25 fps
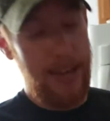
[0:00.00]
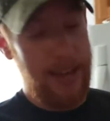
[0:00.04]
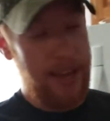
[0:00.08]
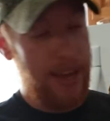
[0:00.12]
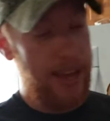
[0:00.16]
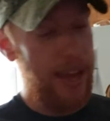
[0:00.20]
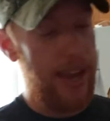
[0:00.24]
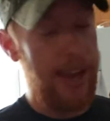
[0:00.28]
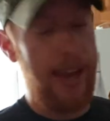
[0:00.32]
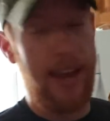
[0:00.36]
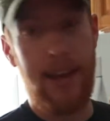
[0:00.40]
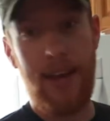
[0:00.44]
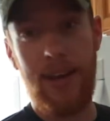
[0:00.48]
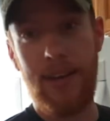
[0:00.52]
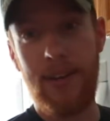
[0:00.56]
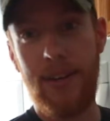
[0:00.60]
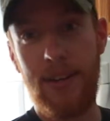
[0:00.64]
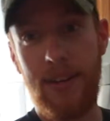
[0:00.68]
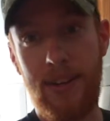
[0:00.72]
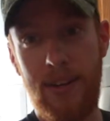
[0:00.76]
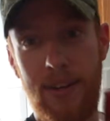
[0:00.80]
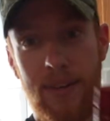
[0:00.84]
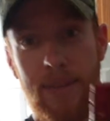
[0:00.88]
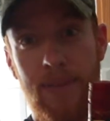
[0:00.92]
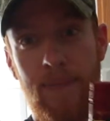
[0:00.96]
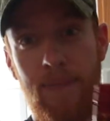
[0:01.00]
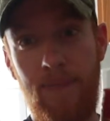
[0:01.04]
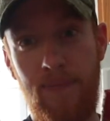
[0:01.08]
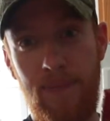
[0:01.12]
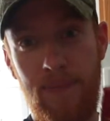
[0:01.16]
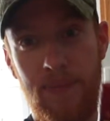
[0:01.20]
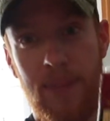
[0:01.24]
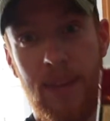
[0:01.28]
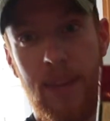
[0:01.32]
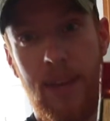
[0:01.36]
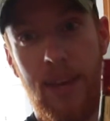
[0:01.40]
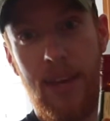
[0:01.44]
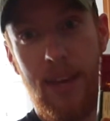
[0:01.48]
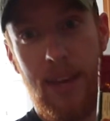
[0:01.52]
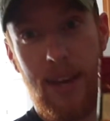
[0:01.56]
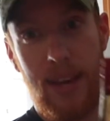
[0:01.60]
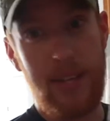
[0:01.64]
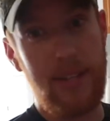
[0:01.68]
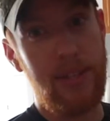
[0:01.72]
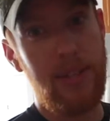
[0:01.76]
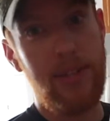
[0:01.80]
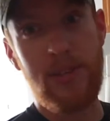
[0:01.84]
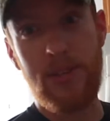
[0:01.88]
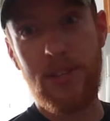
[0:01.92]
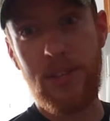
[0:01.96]
and
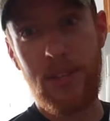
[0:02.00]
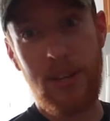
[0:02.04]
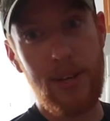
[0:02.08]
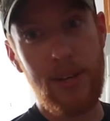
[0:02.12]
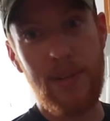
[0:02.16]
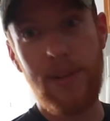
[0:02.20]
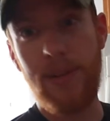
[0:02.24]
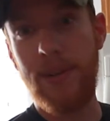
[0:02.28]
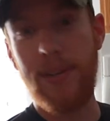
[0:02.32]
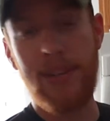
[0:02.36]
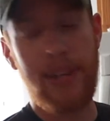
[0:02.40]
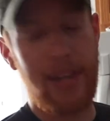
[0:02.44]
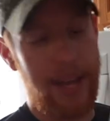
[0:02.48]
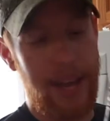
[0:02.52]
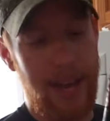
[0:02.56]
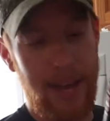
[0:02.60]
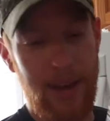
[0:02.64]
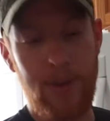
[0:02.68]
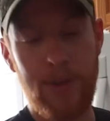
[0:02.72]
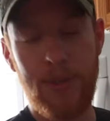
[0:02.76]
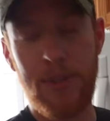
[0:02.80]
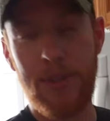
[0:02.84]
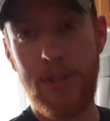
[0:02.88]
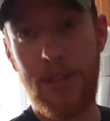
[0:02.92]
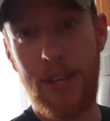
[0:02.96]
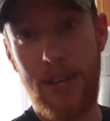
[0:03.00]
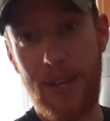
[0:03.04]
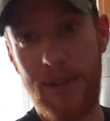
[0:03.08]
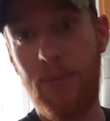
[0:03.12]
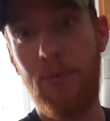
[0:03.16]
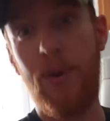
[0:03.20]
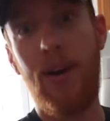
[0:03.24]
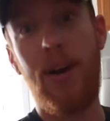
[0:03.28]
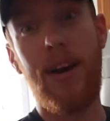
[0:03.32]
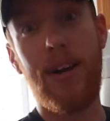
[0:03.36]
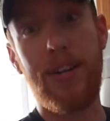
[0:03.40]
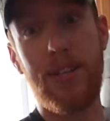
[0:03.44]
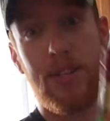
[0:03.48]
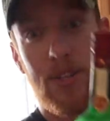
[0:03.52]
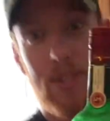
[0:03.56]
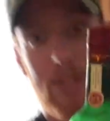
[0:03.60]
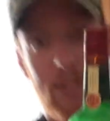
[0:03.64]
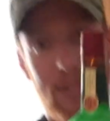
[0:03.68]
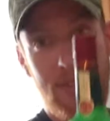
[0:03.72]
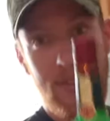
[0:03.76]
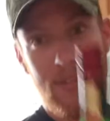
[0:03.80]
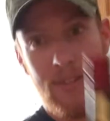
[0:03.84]
and just chill on the couch and watch